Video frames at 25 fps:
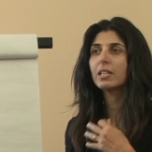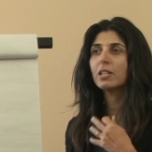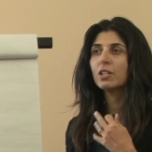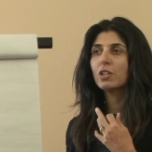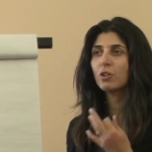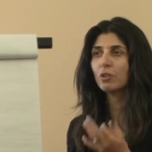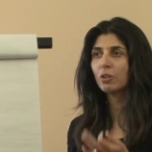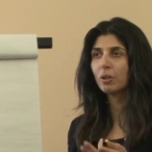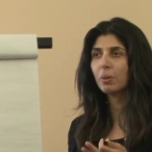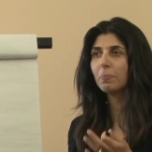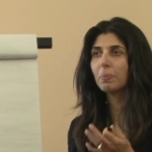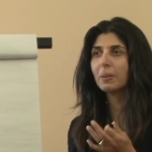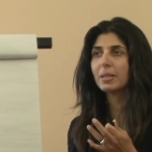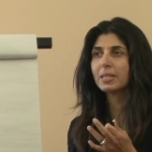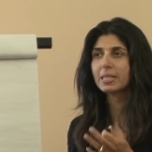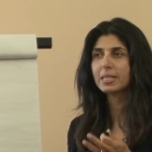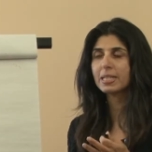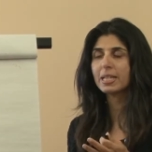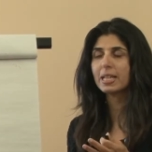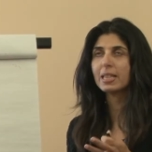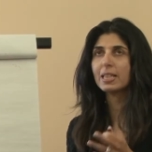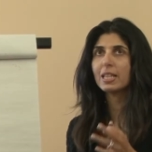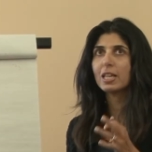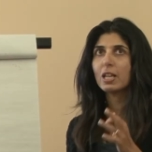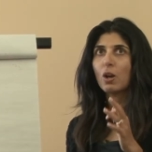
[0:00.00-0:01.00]
the neuroplast
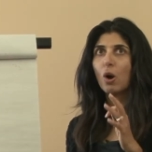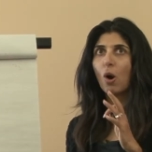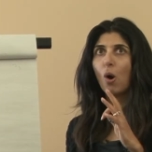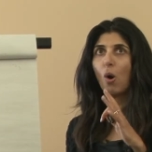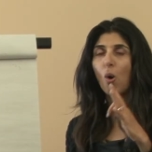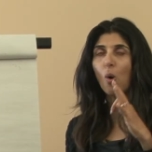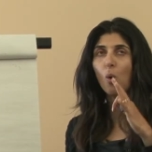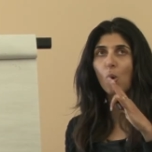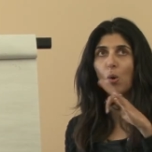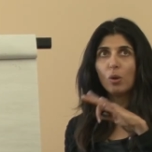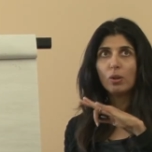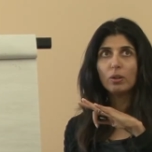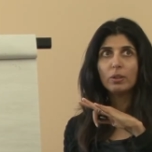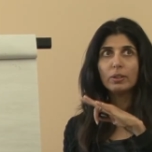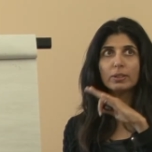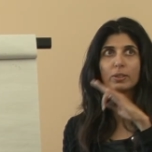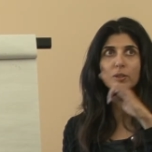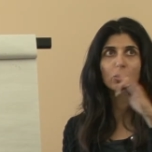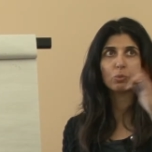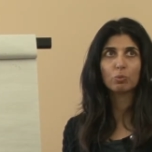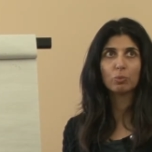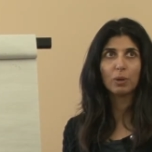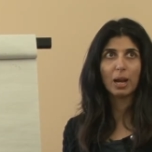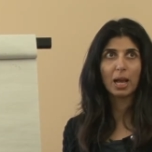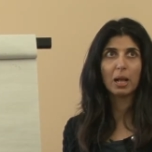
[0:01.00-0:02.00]
in the old
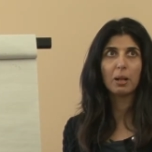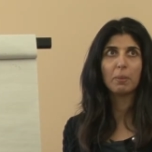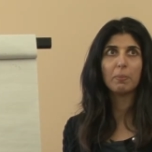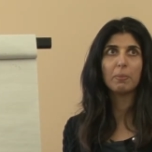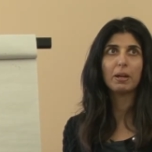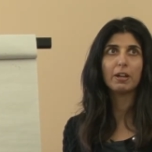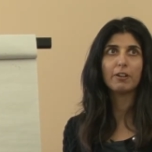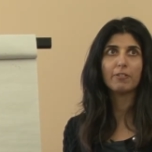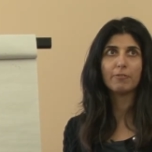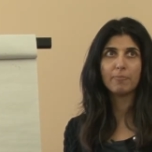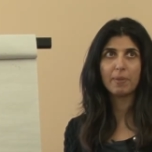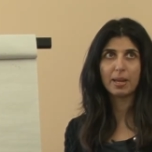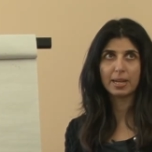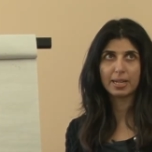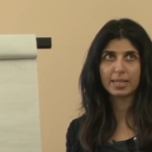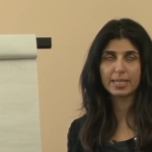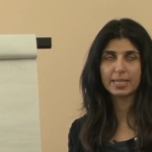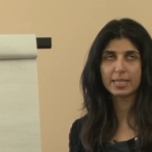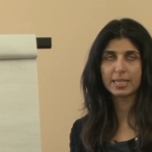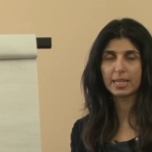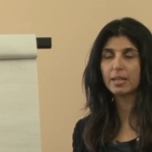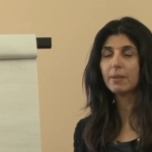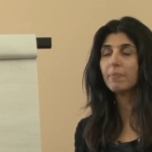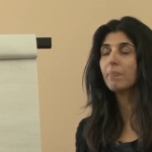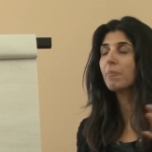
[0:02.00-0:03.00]
realm of
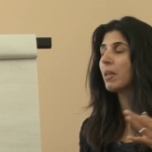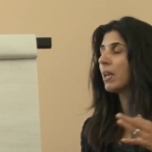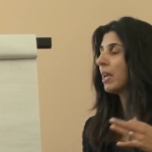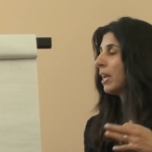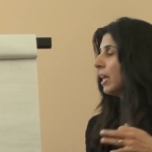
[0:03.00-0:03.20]
medicine,